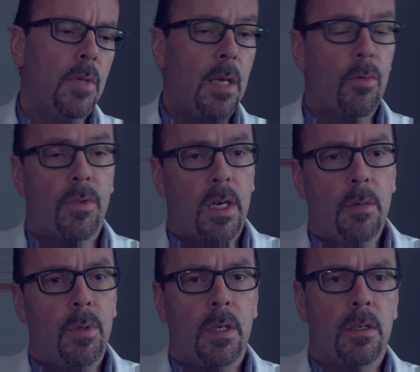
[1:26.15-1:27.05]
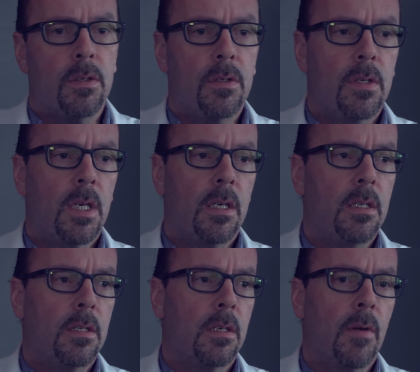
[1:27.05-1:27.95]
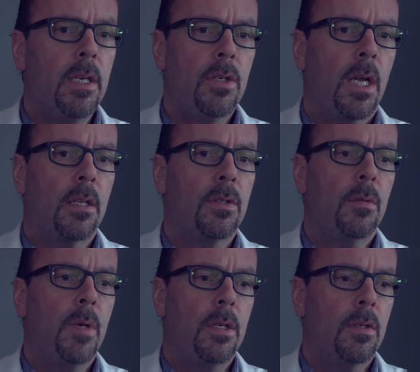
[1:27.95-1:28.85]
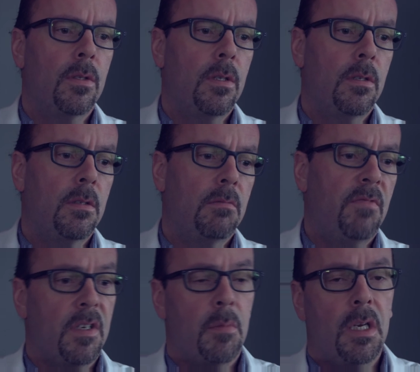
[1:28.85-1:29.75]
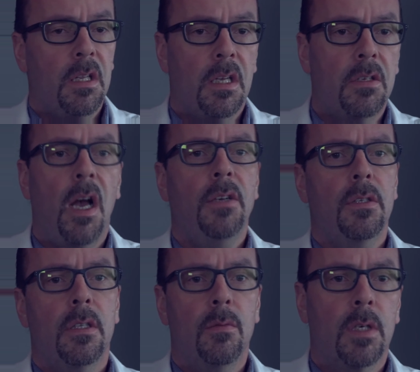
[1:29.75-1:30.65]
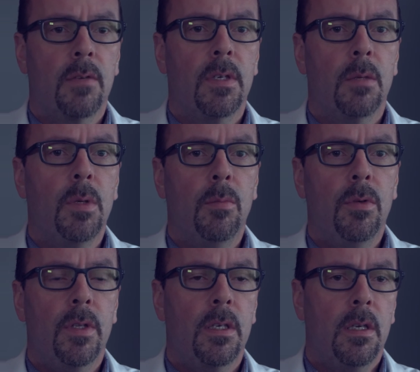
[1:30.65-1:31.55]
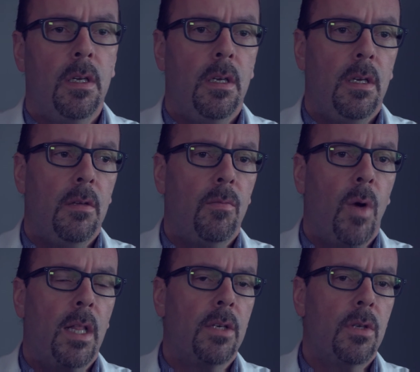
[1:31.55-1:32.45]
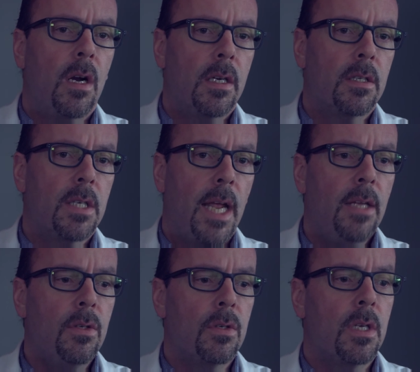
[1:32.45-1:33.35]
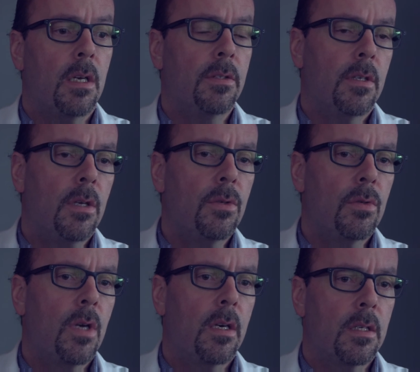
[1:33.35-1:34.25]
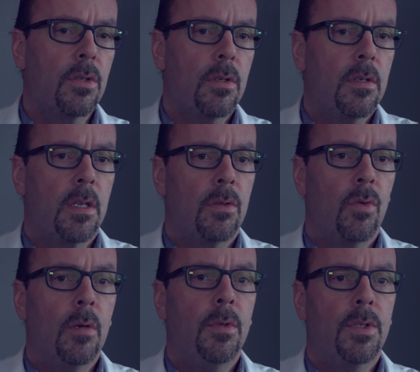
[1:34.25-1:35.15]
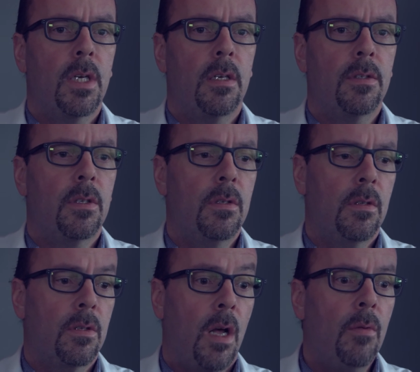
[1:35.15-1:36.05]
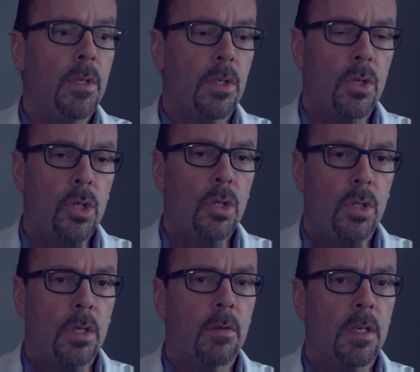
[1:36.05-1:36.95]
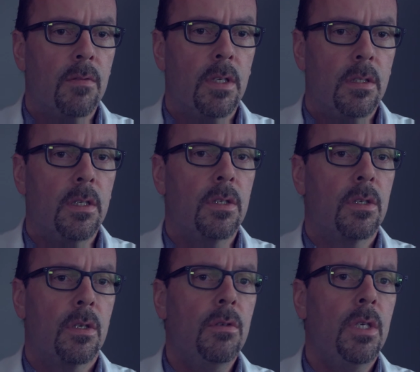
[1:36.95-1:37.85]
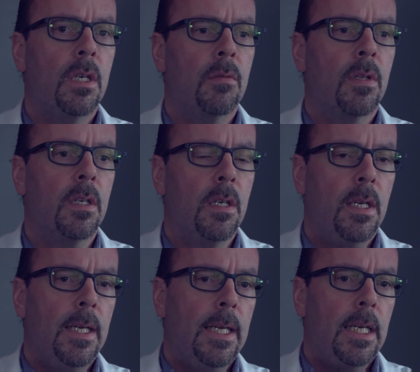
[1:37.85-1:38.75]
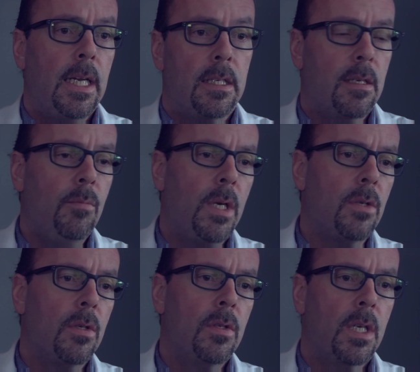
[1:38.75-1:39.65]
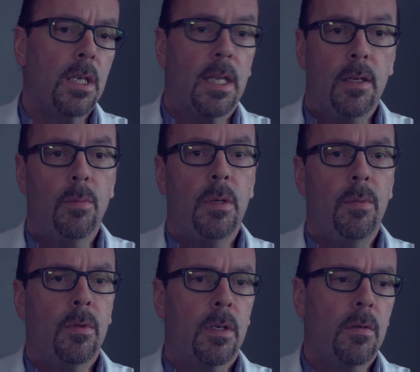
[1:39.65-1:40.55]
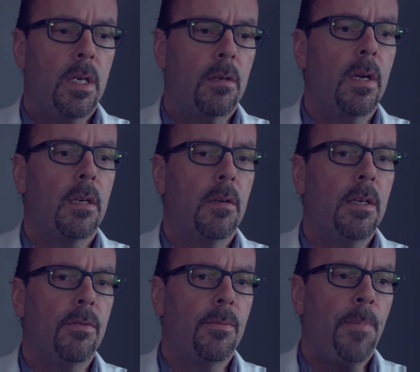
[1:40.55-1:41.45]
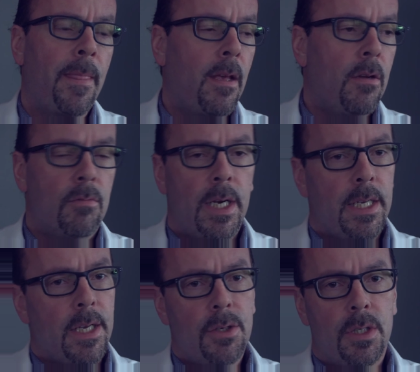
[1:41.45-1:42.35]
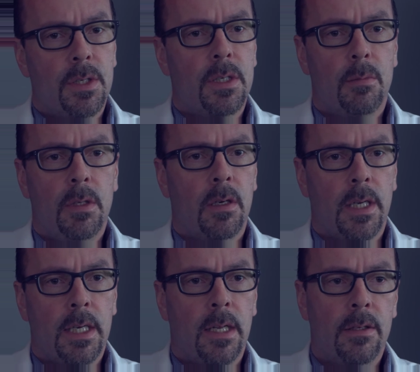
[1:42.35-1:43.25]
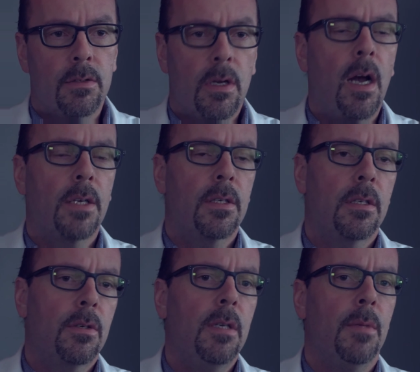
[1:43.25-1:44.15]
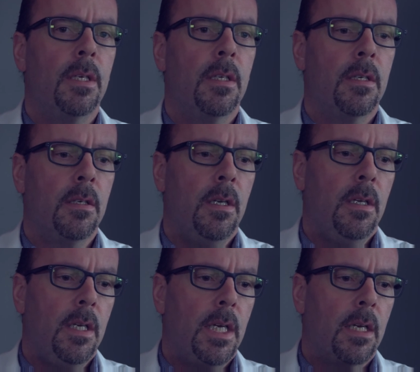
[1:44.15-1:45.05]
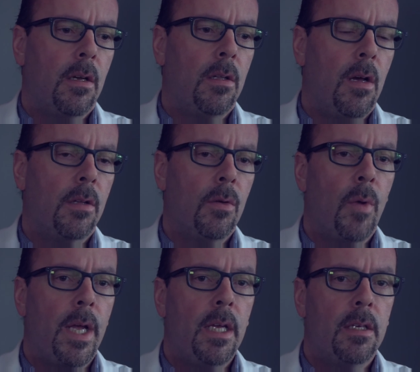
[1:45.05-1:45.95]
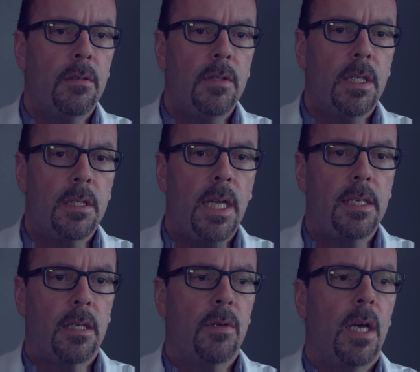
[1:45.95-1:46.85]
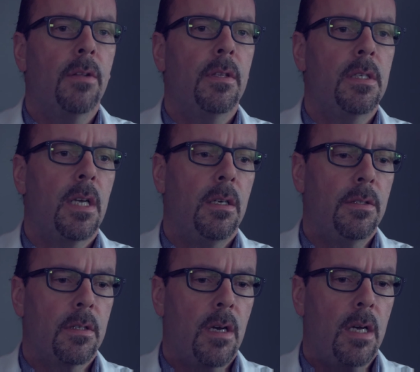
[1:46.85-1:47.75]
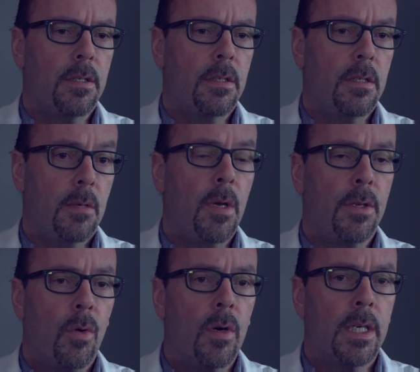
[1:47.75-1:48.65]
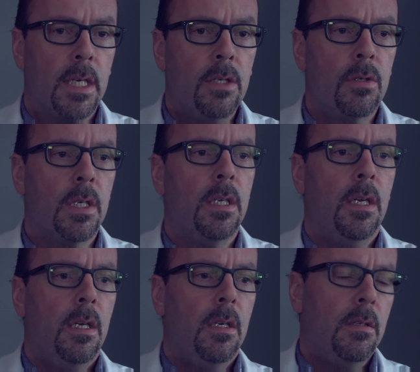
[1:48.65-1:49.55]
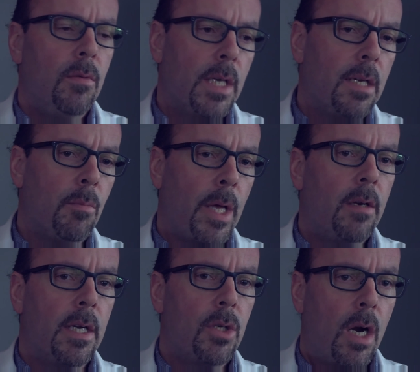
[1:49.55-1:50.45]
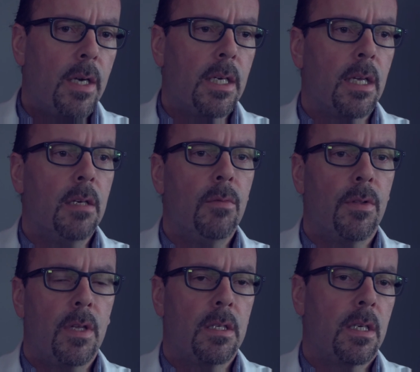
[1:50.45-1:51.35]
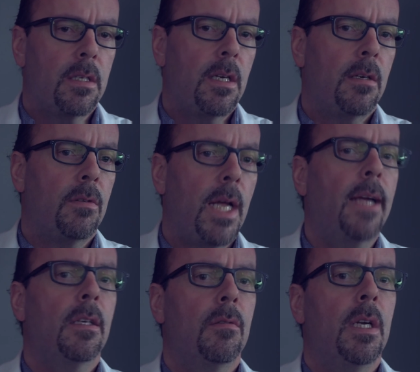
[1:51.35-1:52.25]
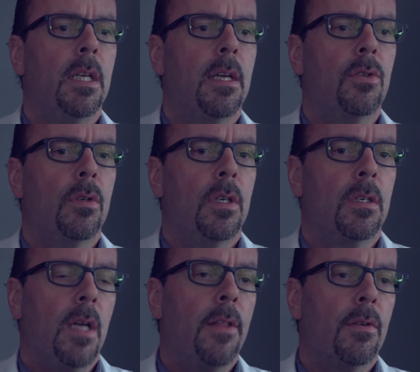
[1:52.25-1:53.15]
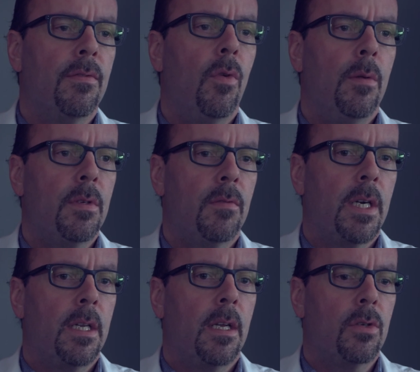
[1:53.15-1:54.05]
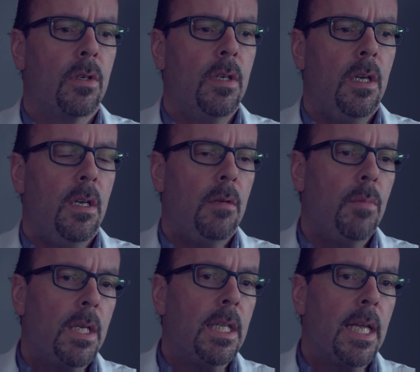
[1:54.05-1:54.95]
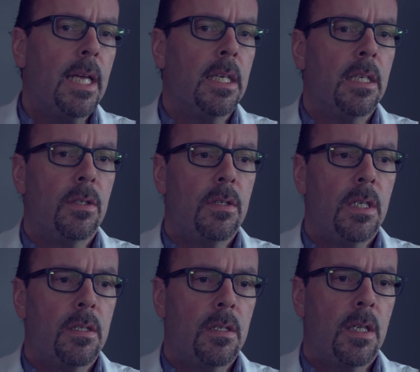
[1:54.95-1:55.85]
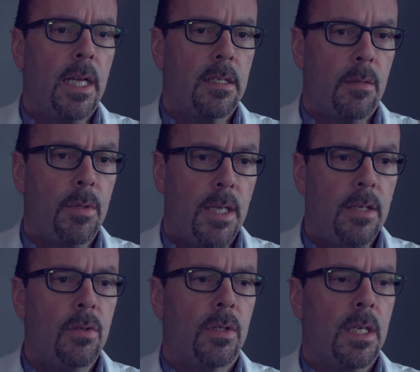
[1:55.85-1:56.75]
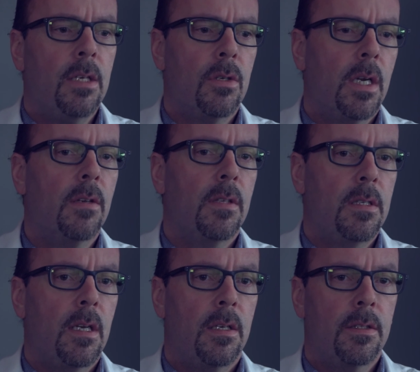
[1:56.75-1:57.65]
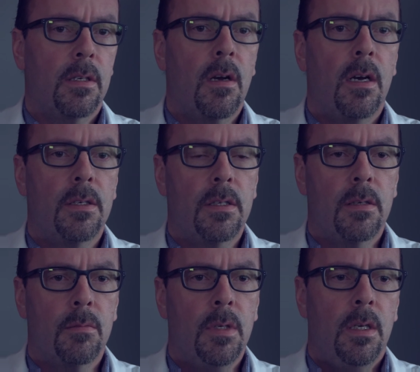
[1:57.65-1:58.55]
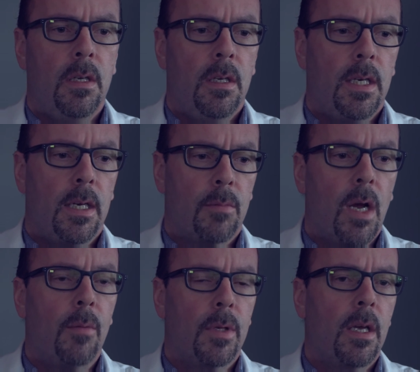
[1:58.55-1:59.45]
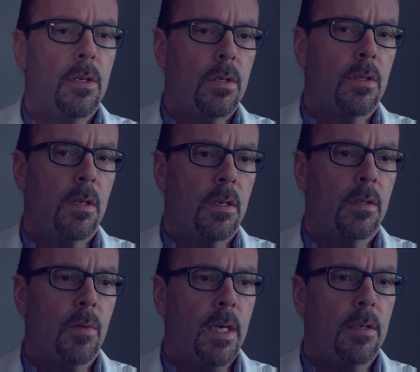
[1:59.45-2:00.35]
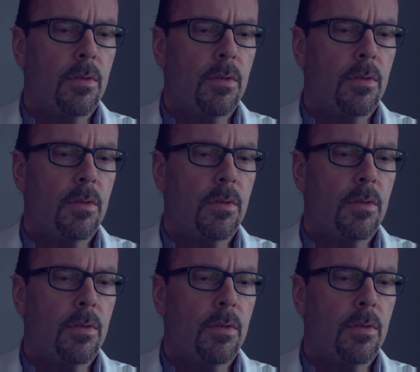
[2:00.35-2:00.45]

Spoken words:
Chemotherapy is a great challenge to patients. It's fundamentally a toxin that we're giving to people that, while it targets cancer cells, it also targets certain other normal cells, and so there's always a certain degree of illness associated with it. And in some patients, it can kill people and create great grief. Radiation is similarly another toxic treatment, and along the way, it takes out healthy cells and causes some other organ injury. We're getting better at targeting it with things like stereotactic radiation and other forms of radiation, but in the end, it still has the potential to injure healthy cells and cause some complications along the way.